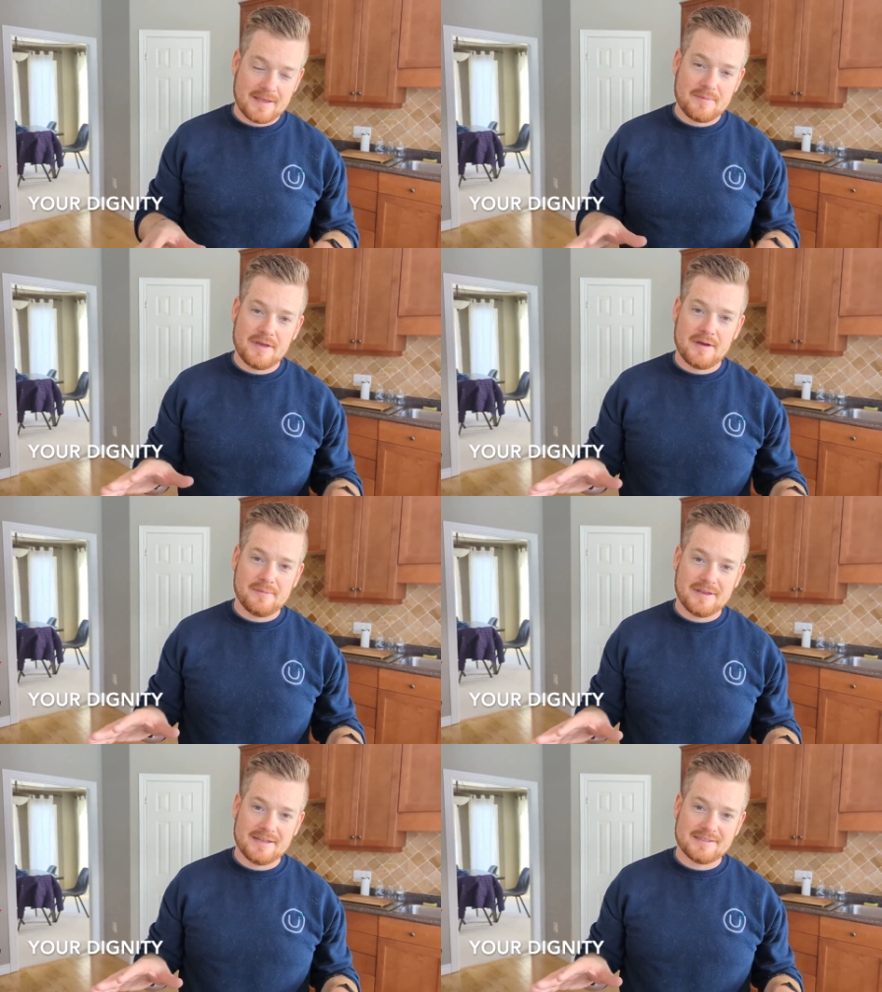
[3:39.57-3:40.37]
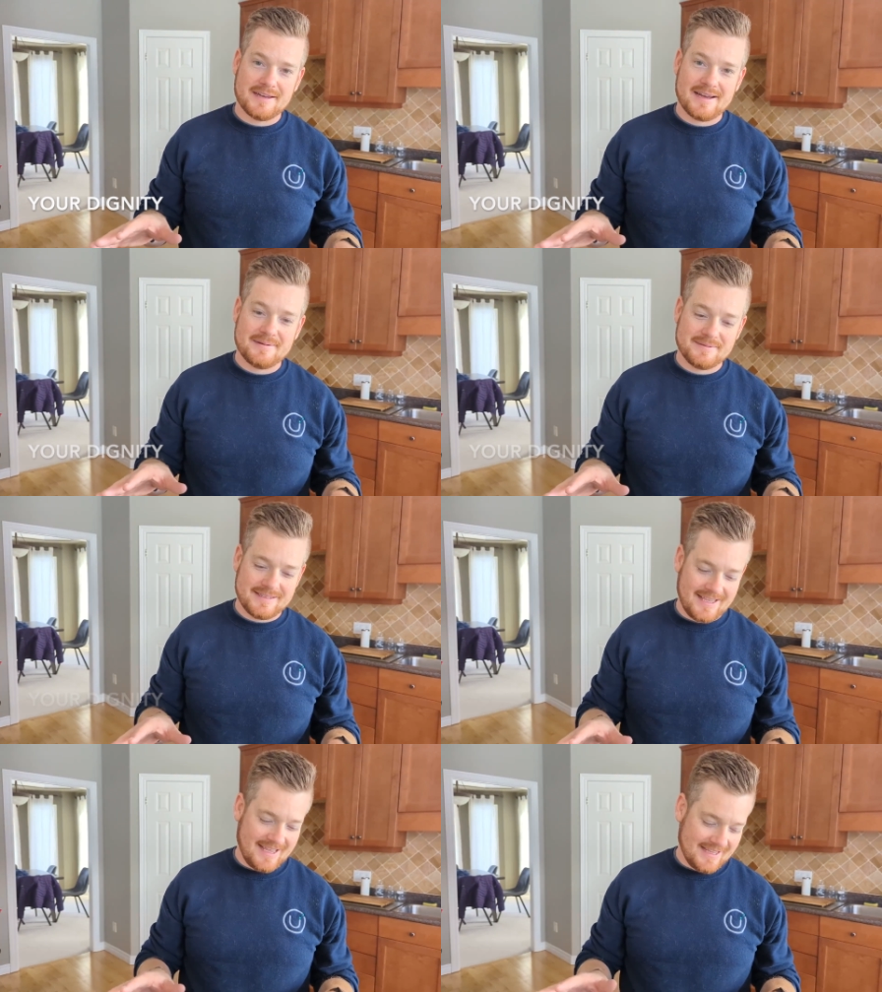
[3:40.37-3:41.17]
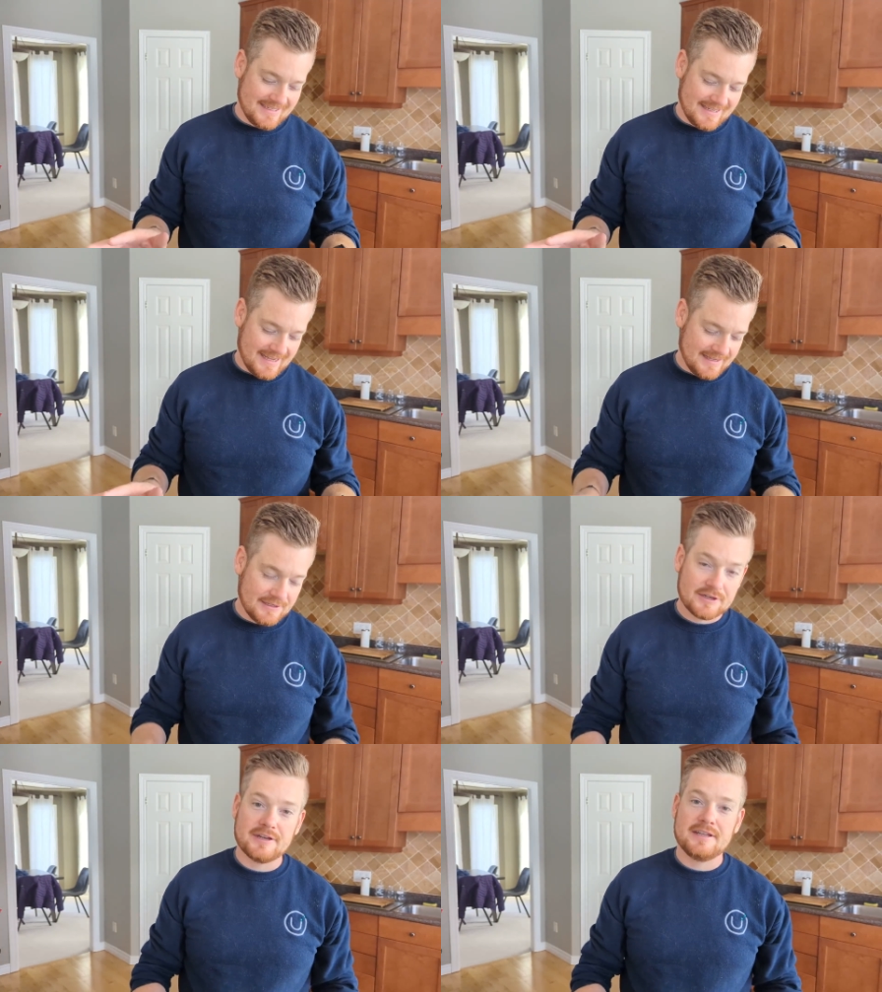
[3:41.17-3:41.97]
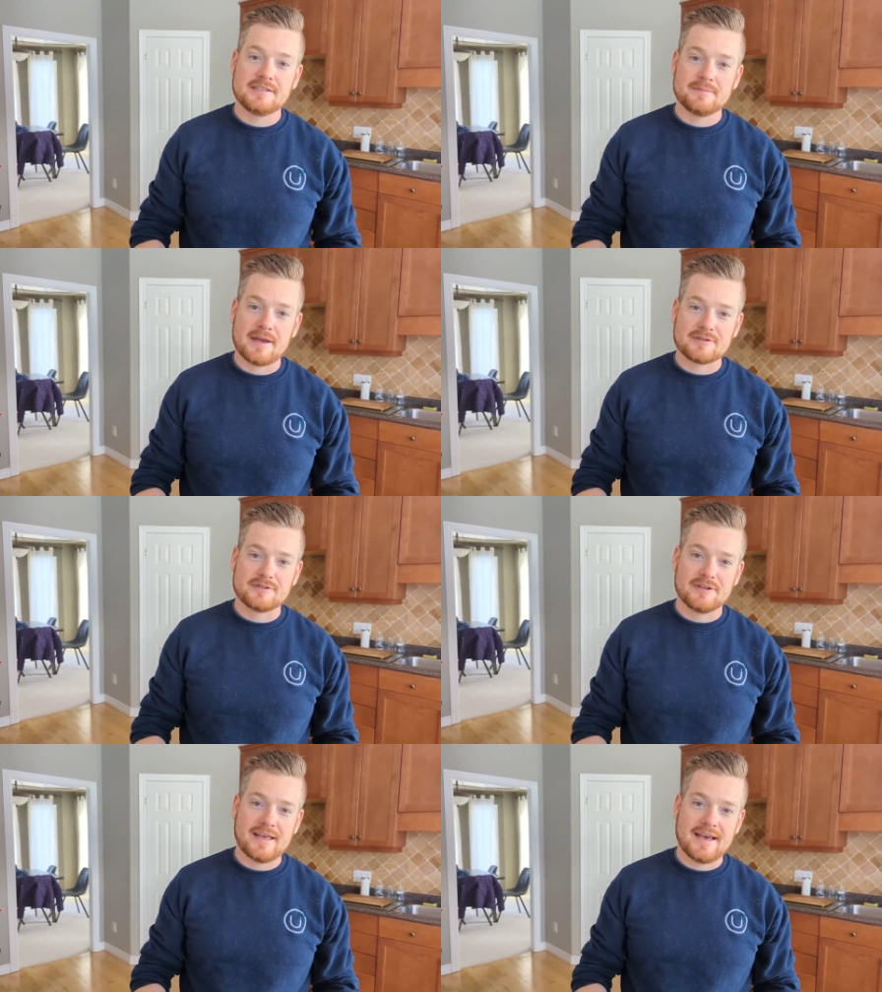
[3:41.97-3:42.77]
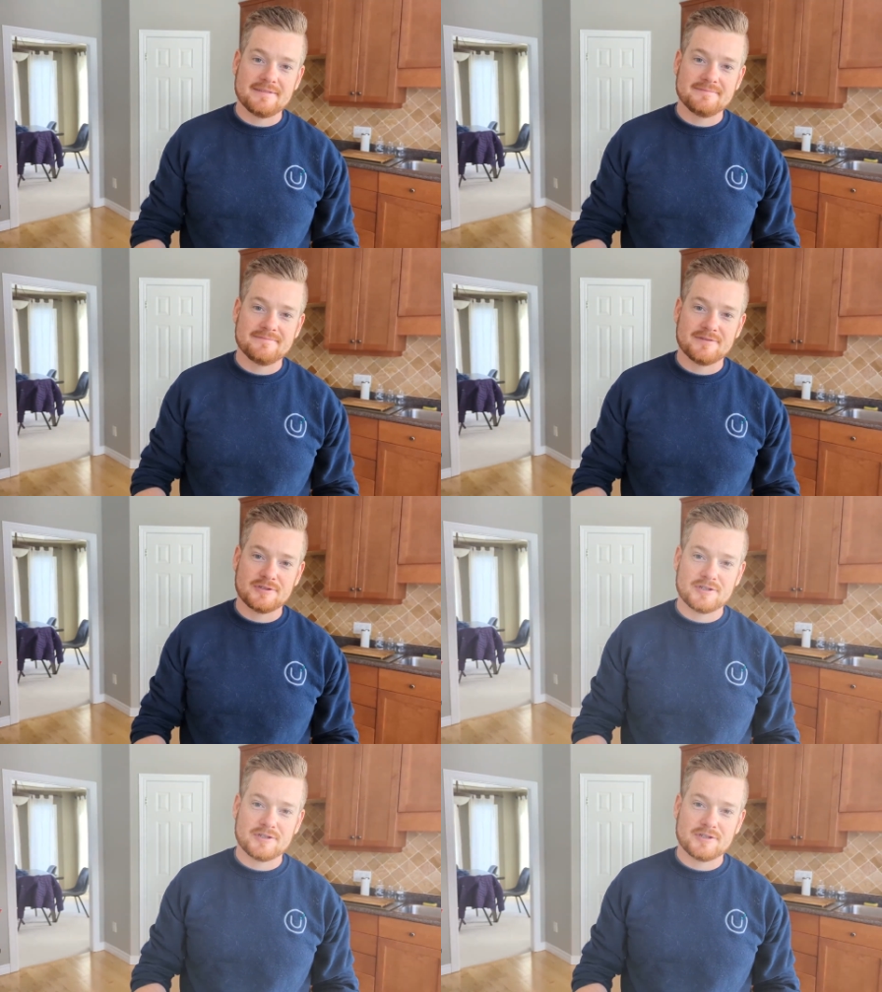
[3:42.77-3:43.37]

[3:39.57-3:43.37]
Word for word: It can be humbling at times and uh, you're gonna need some extra of that for